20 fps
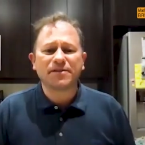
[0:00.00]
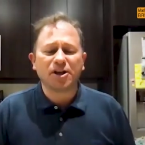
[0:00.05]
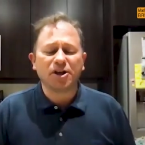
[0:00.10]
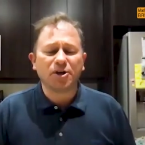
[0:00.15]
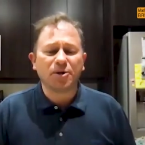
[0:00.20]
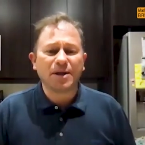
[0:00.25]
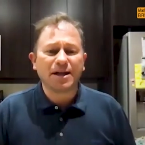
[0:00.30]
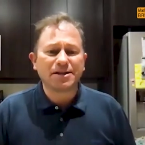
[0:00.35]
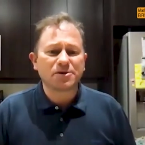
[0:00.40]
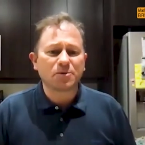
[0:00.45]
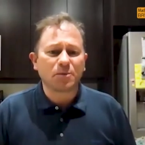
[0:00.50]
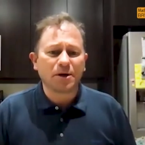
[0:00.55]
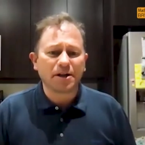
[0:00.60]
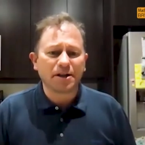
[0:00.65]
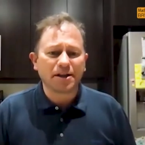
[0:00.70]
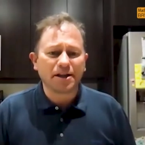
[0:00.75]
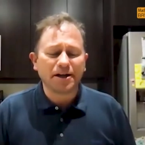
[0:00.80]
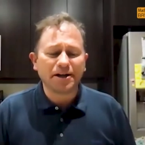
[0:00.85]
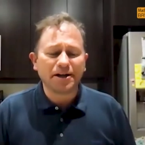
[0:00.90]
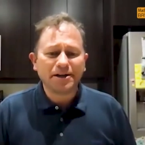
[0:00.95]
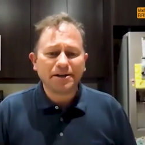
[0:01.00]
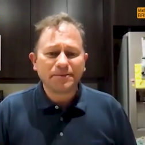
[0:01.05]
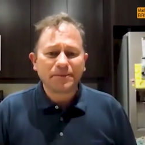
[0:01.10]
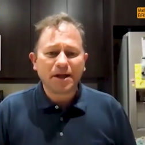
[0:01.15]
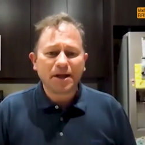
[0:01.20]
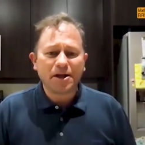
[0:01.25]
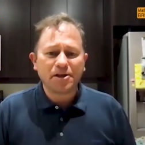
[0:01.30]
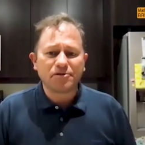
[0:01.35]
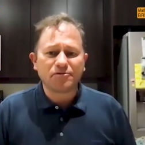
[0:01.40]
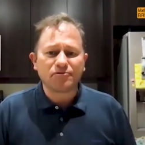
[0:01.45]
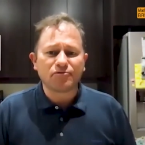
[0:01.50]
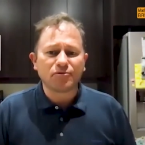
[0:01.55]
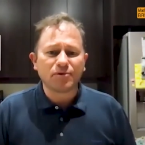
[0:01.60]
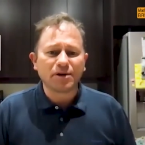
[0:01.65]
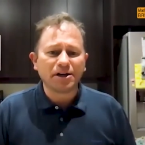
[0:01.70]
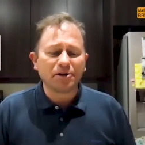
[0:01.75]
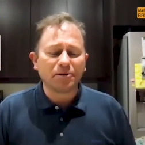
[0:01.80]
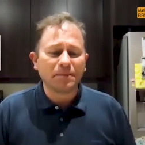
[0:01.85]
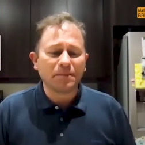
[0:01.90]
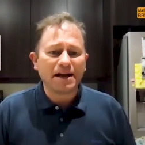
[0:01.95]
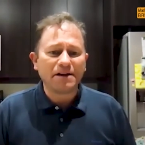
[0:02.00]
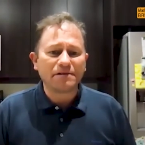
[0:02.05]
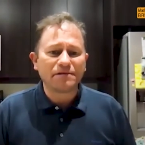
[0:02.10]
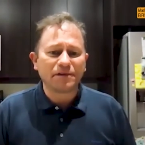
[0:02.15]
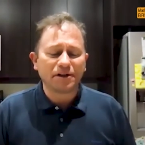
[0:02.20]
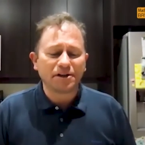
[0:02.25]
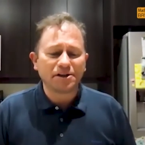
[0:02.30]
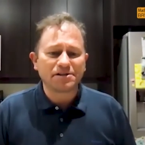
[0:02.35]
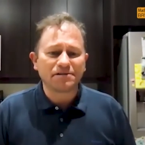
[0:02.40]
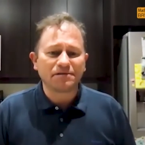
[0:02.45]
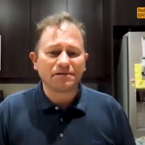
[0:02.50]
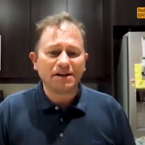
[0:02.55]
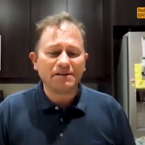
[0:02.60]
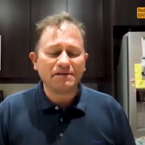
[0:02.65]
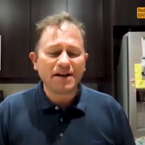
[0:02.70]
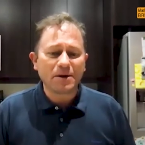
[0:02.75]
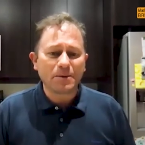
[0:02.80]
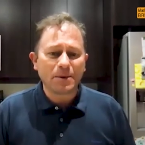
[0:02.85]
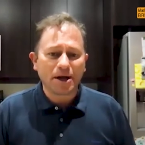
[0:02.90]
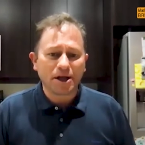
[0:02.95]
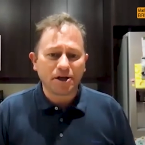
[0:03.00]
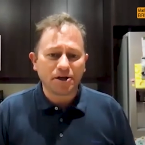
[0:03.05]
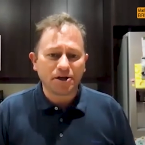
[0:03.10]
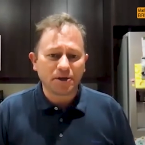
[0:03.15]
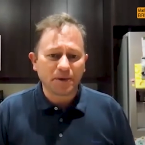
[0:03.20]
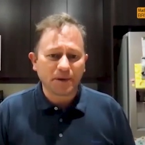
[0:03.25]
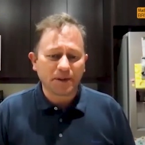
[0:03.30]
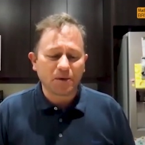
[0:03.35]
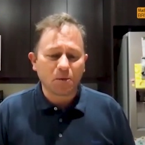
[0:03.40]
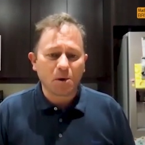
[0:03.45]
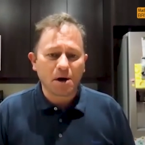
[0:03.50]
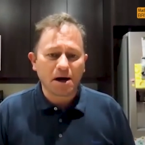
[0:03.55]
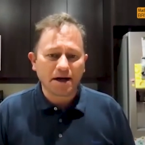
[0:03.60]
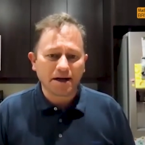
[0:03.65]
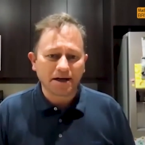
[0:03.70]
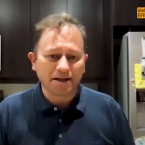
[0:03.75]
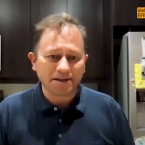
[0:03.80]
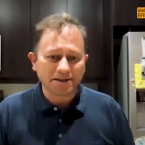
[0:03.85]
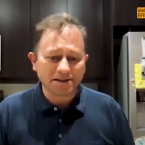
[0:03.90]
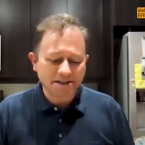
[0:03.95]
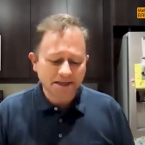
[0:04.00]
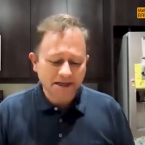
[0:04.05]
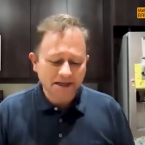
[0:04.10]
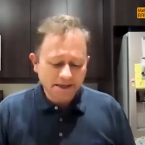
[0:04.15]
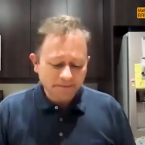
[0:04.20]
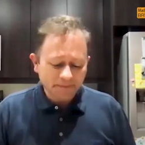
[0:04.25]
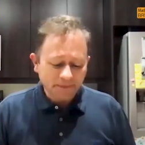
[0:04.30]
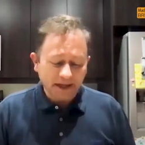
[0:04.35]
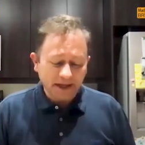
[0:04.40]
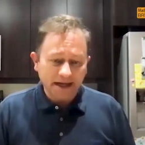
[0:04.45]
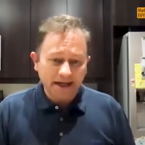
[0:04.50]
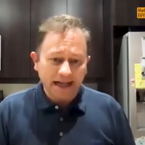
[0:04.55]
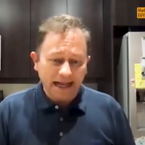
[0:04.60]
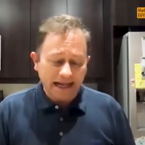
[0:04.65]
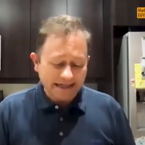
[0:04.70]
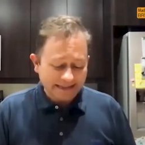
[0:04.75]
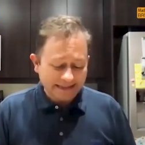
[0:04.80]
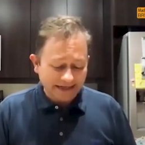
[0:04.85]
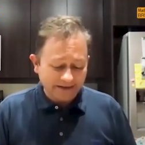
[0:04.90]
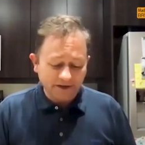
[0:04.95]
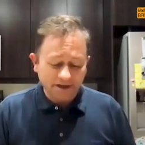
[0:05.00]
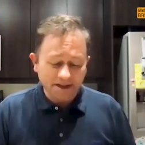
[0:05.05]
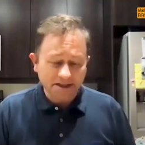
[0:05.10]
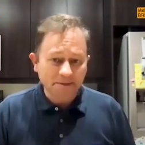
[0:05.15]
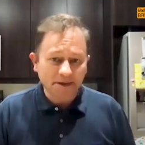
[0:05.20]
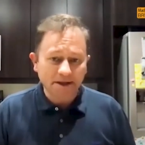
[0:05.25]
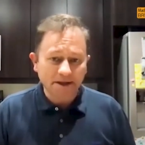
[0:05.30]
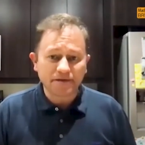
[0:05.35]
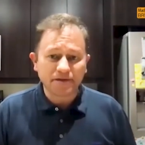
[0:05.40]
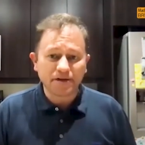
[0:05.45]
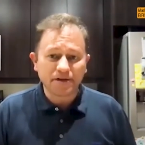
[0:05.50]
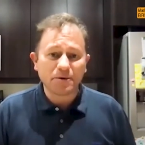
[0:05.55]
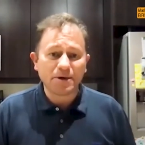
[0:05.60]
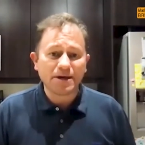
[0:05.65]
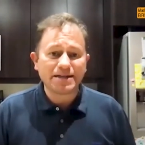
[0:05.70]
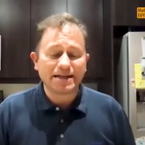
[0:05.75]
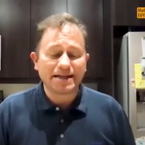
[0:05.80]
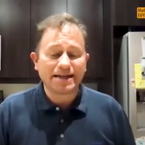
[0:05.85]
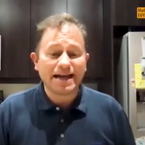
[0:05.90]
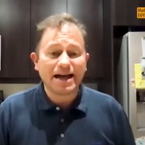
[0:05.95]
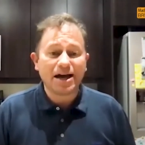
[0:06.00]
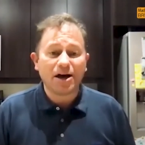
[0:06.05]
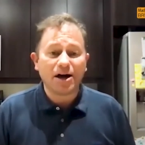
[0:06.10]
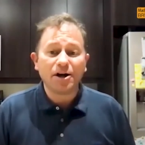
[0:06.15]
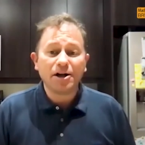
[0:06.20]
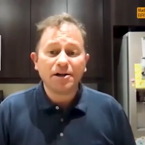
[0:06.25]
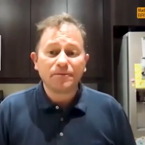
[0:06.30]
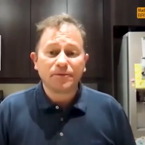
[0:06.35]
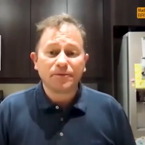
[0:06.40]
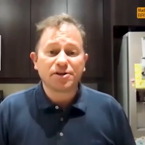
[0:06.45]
you, that's one of the the real benefits of living where you do in the winelands, uh, as evidenced by the food we're eating now.